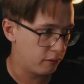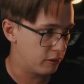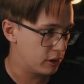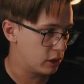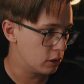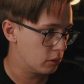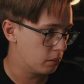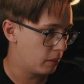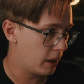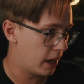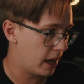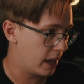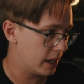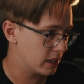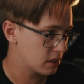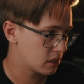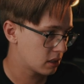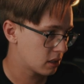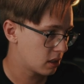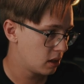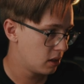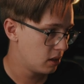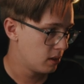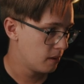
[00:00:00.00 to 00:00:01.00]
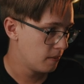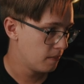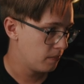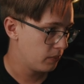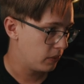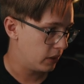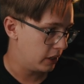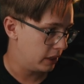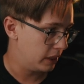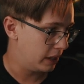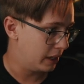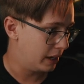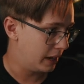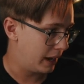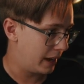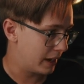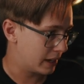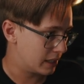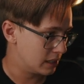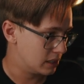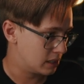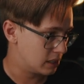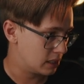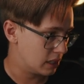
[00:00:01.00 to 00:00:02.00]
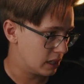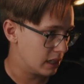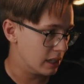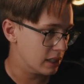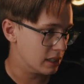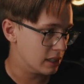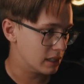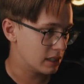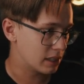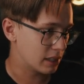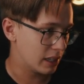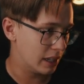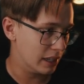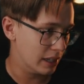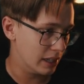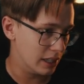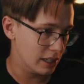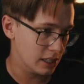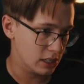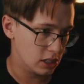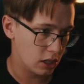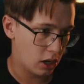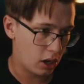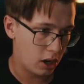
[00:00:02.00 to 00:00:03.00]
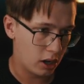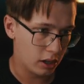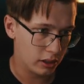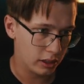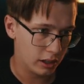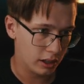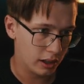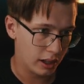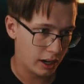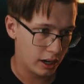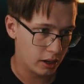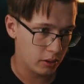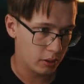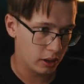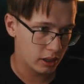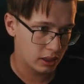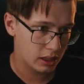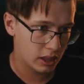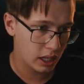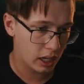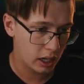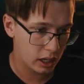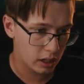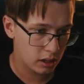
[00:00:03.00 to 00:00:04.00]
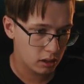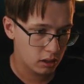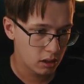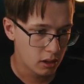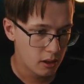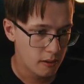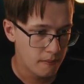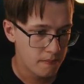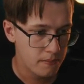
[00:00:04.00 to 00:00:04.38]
View mask, and then I can see his skin is on the line right there.